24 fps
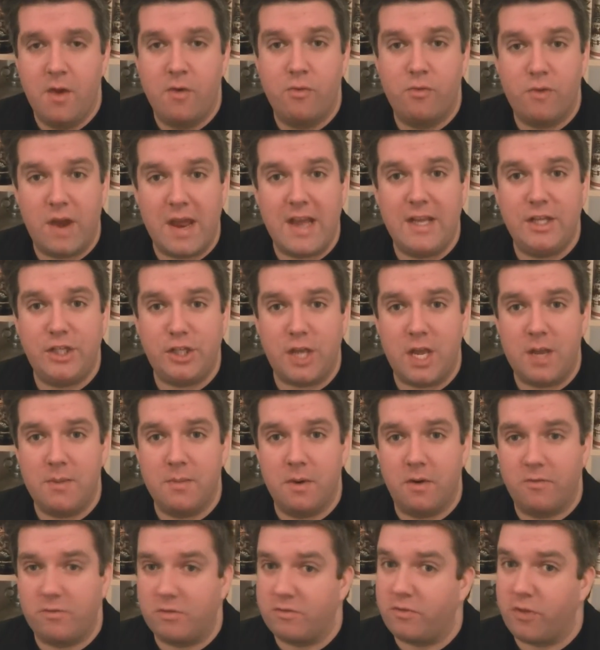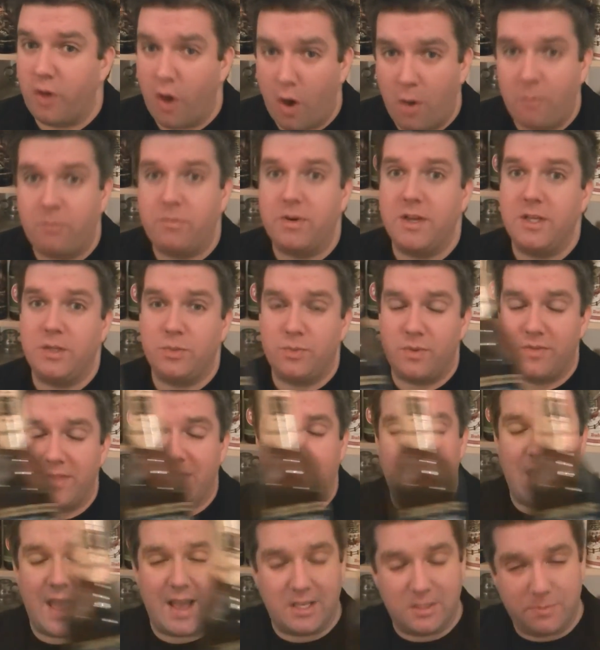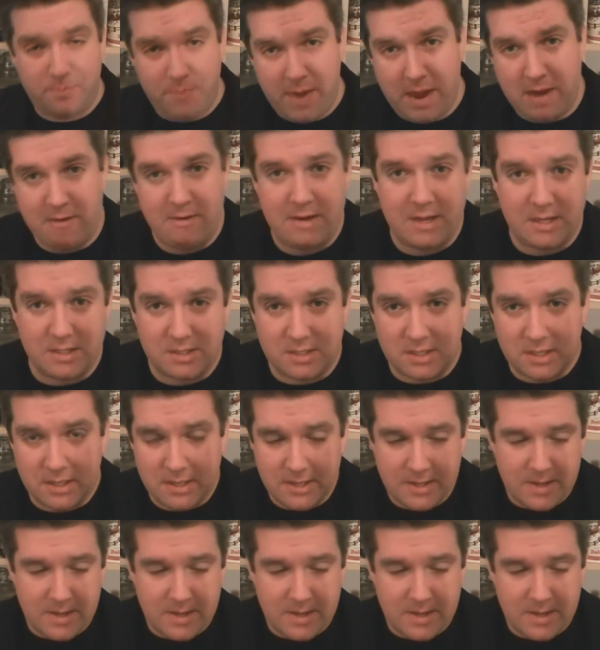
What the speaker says: regime of Thornbridge, with that experience